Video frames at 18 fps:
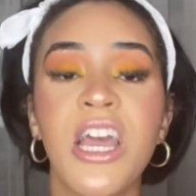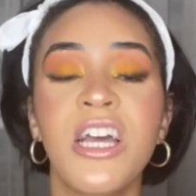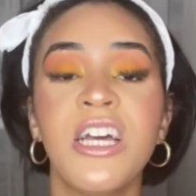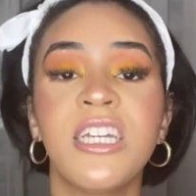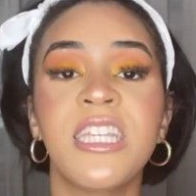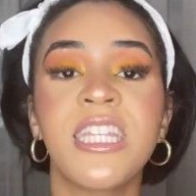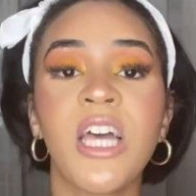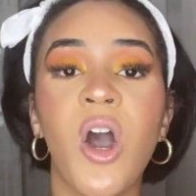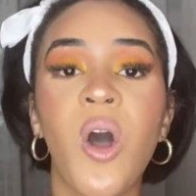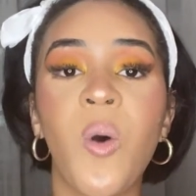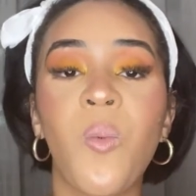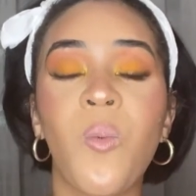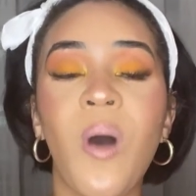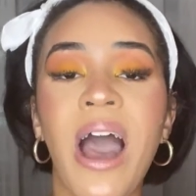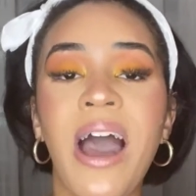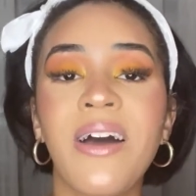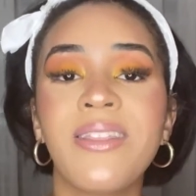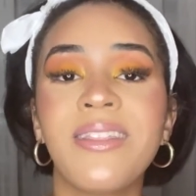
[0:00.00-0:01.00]
So
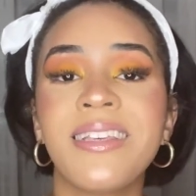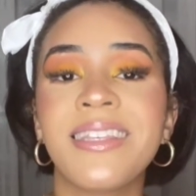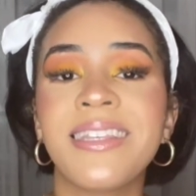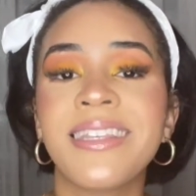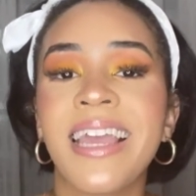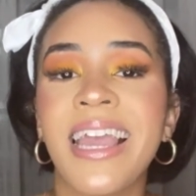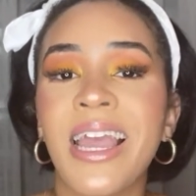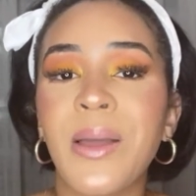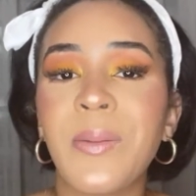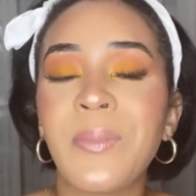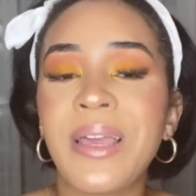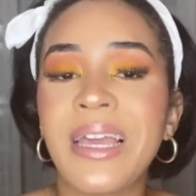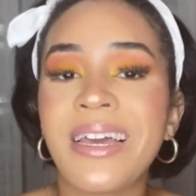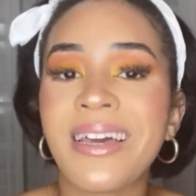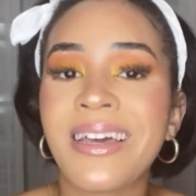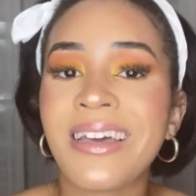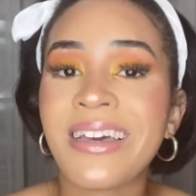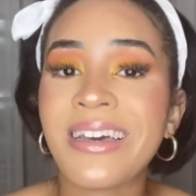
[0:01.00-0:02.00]
while this can be
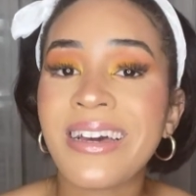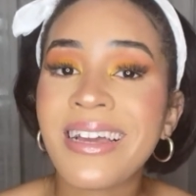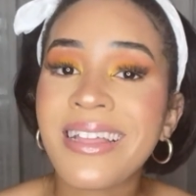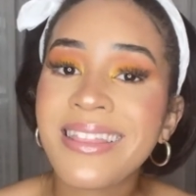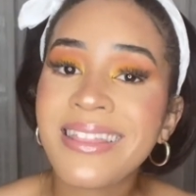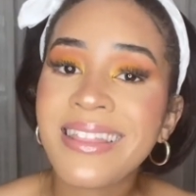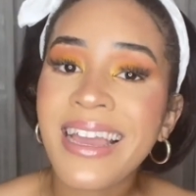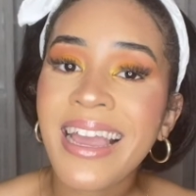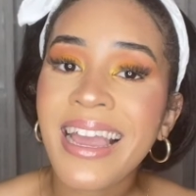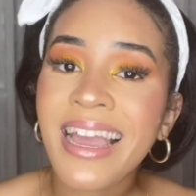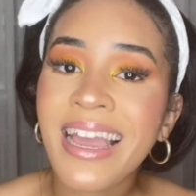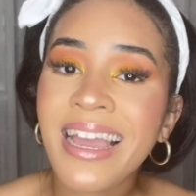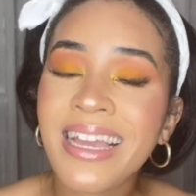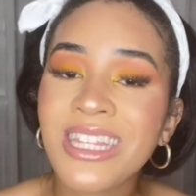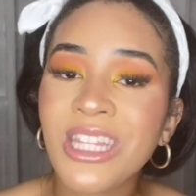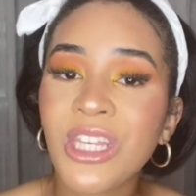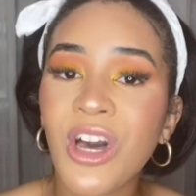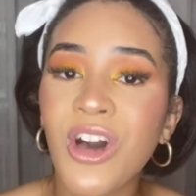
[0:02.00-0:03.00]
a good
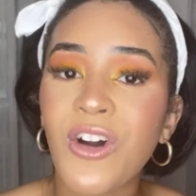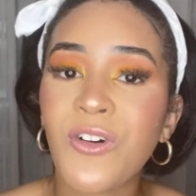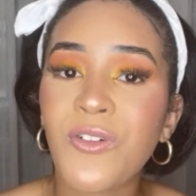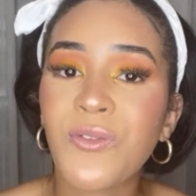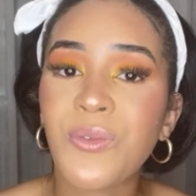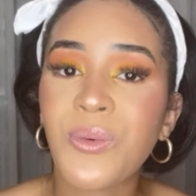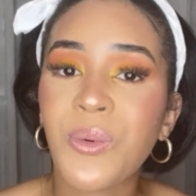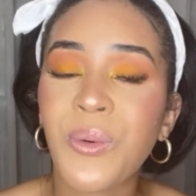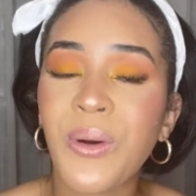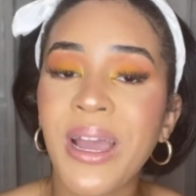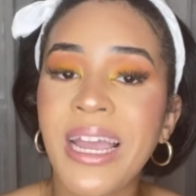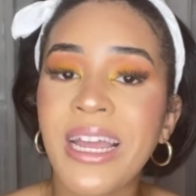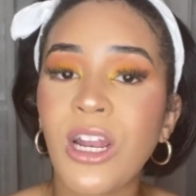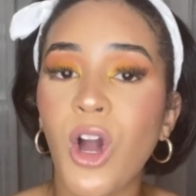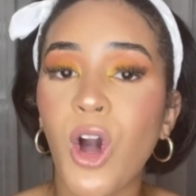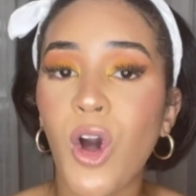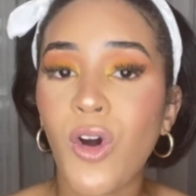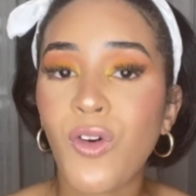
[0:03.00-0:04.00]
thing to
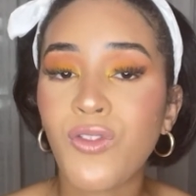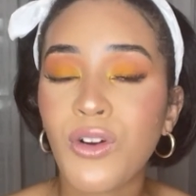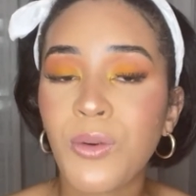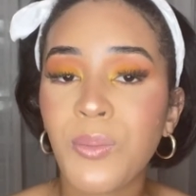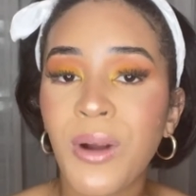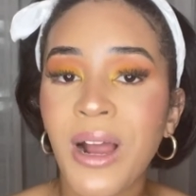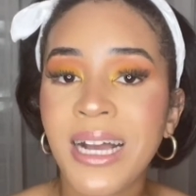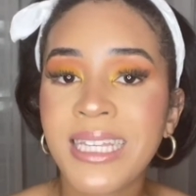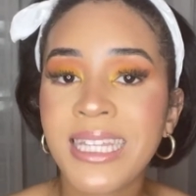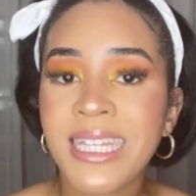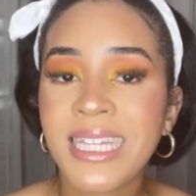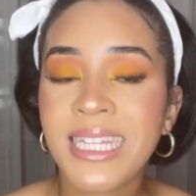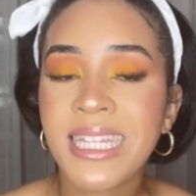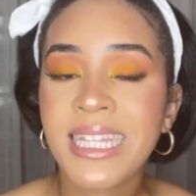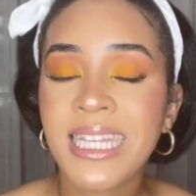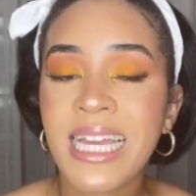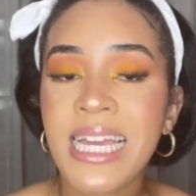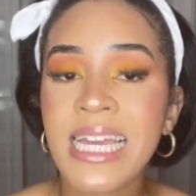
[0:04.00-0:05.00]
avoid over
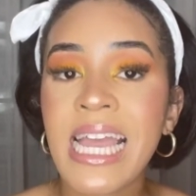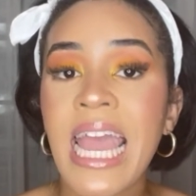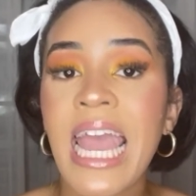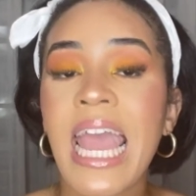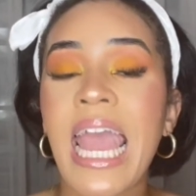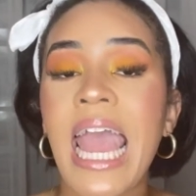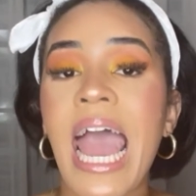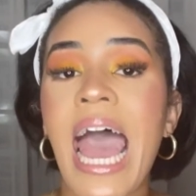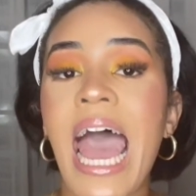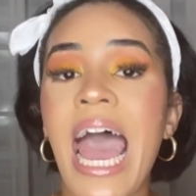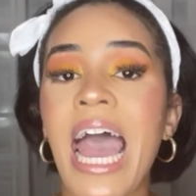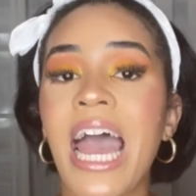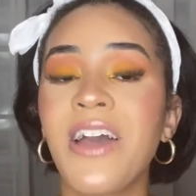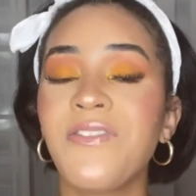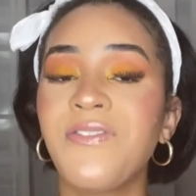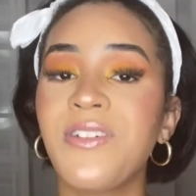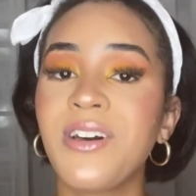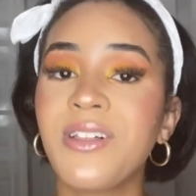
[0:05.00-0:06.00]
processing,
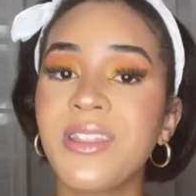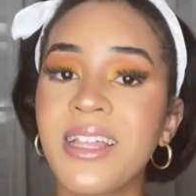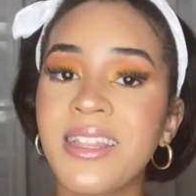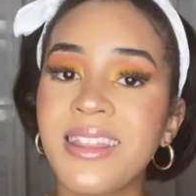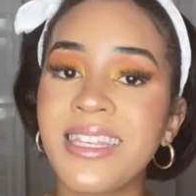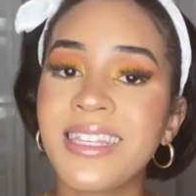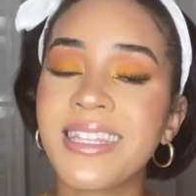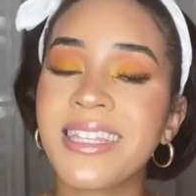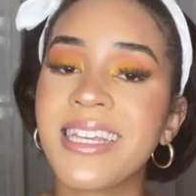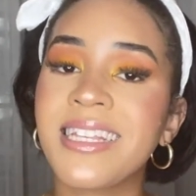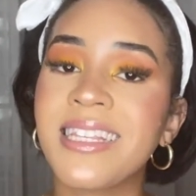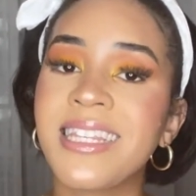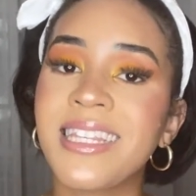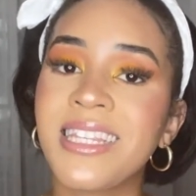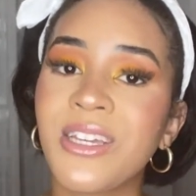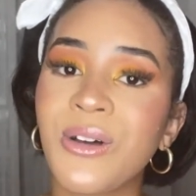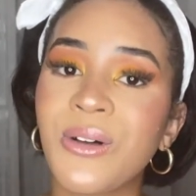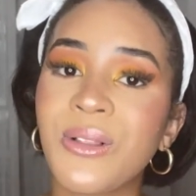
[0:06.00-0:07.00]
I feel that this can
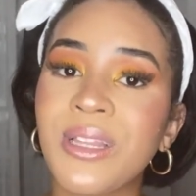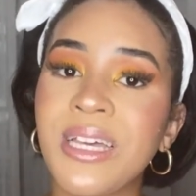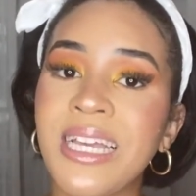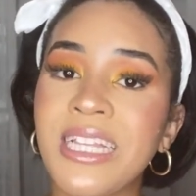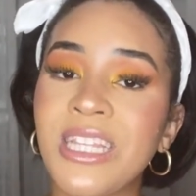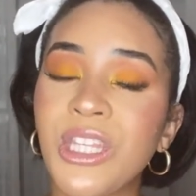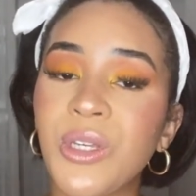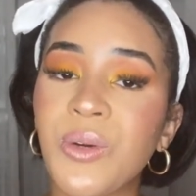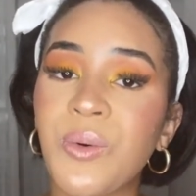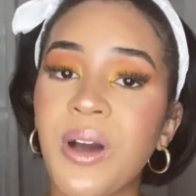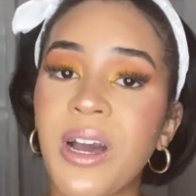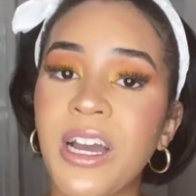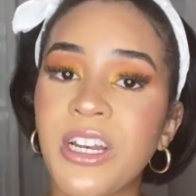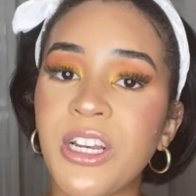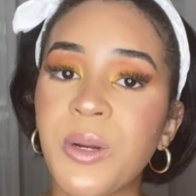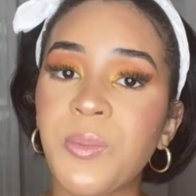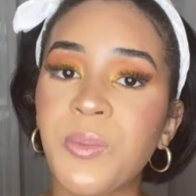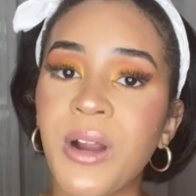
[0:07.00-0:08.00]
still lead to
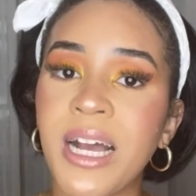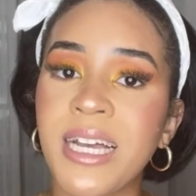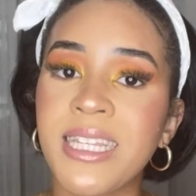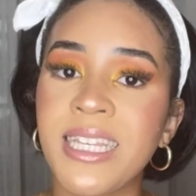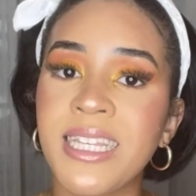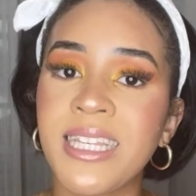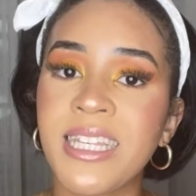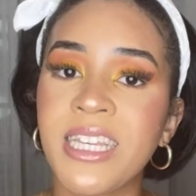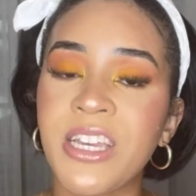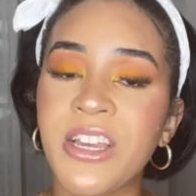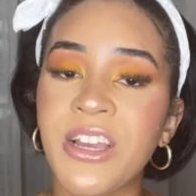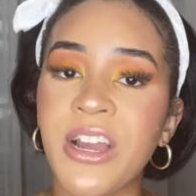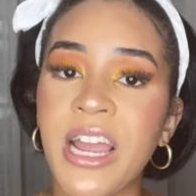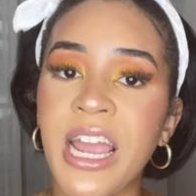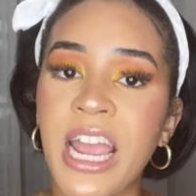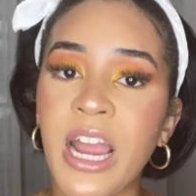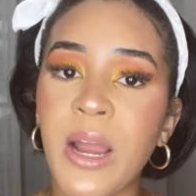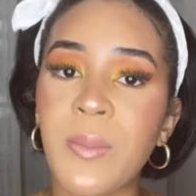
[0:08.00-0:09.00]
under processing your
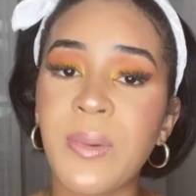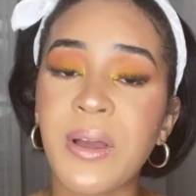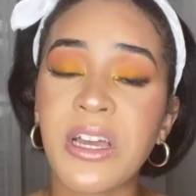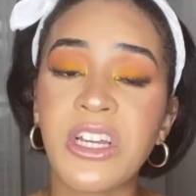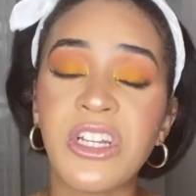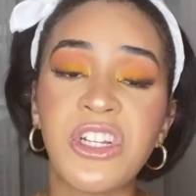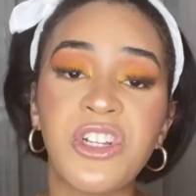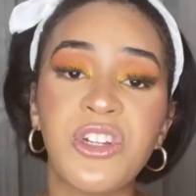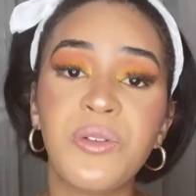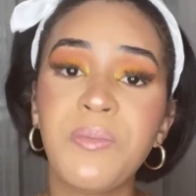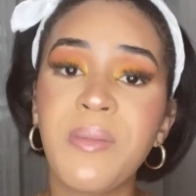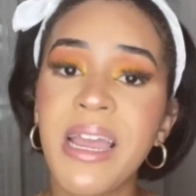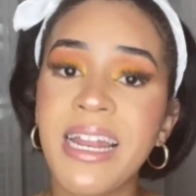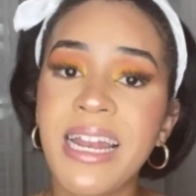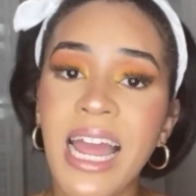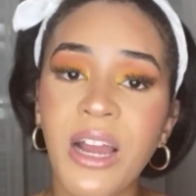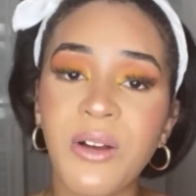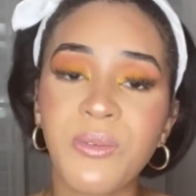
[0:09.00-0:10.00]
hair, because you may
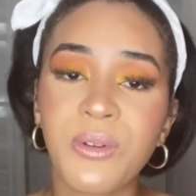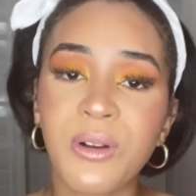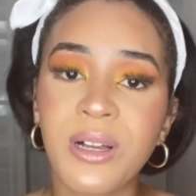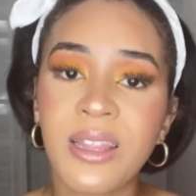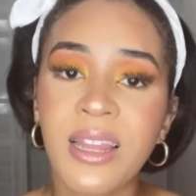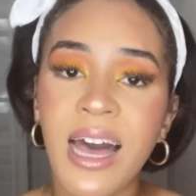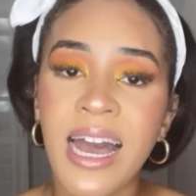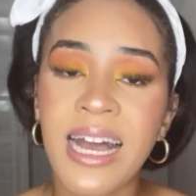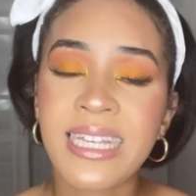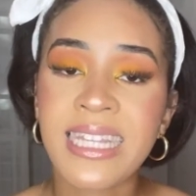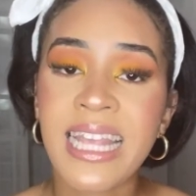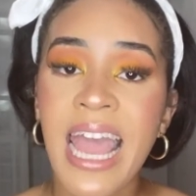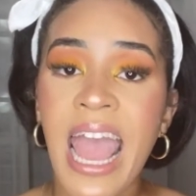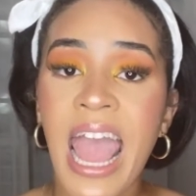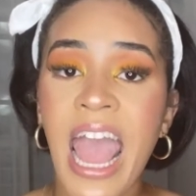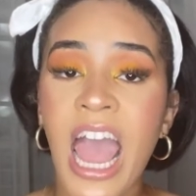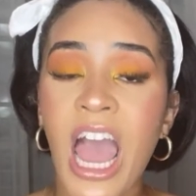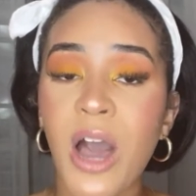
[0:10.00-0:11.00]
not realize
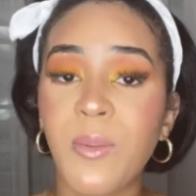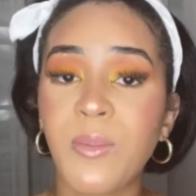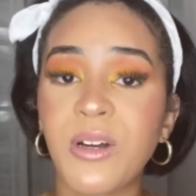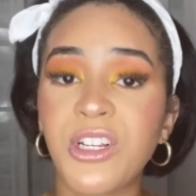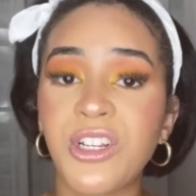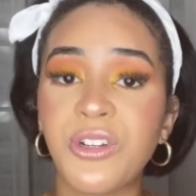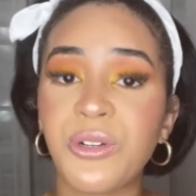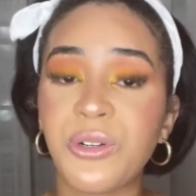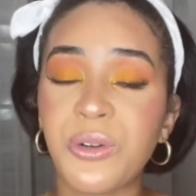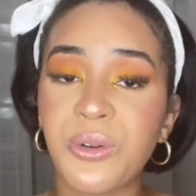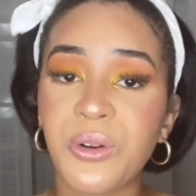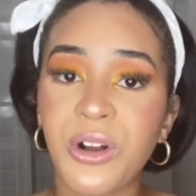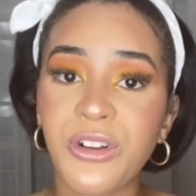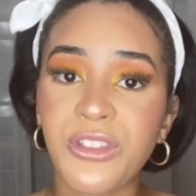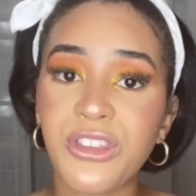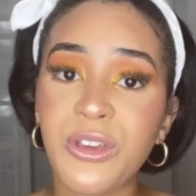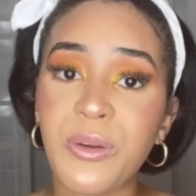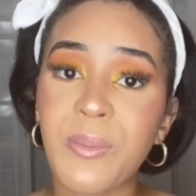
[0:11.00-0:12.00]
how much new
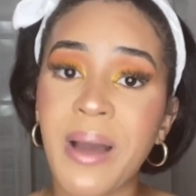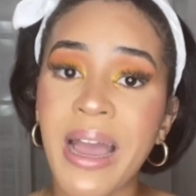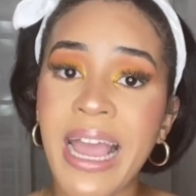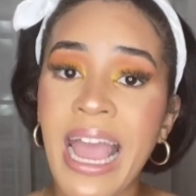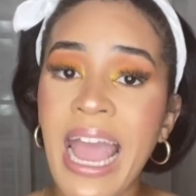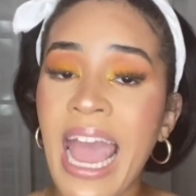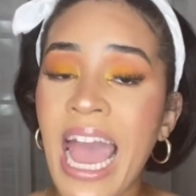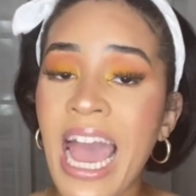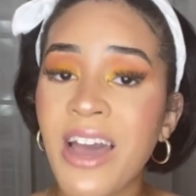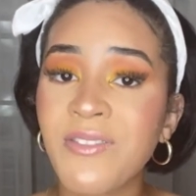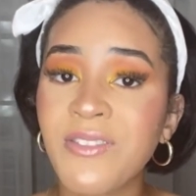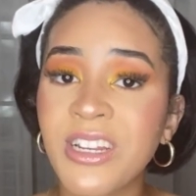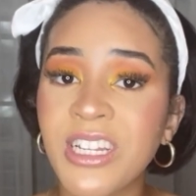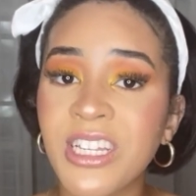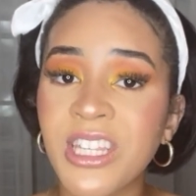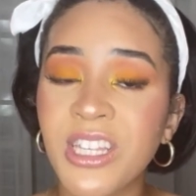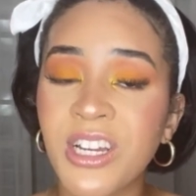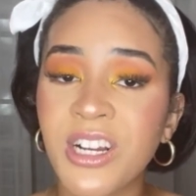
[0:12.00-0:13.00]
growth you might have in
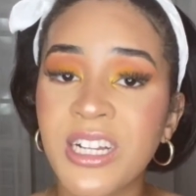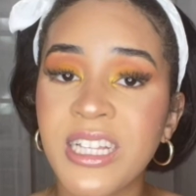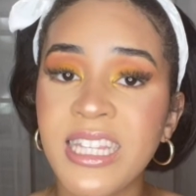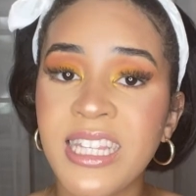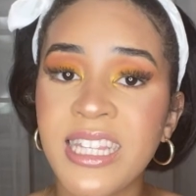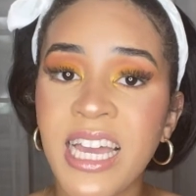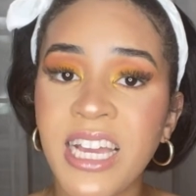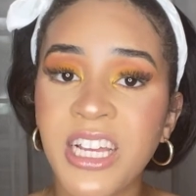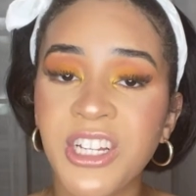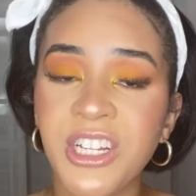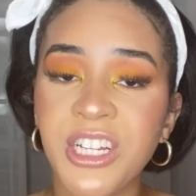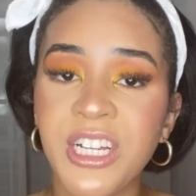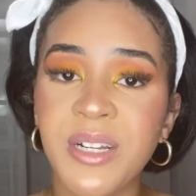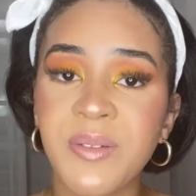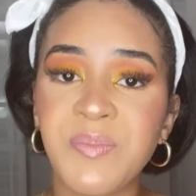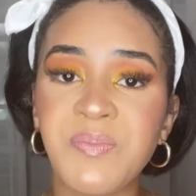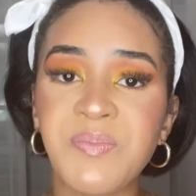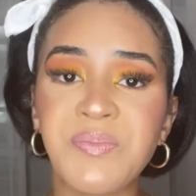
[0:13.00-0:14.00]
a certain
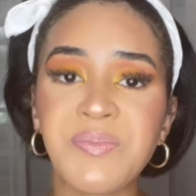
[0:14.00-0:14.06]
section.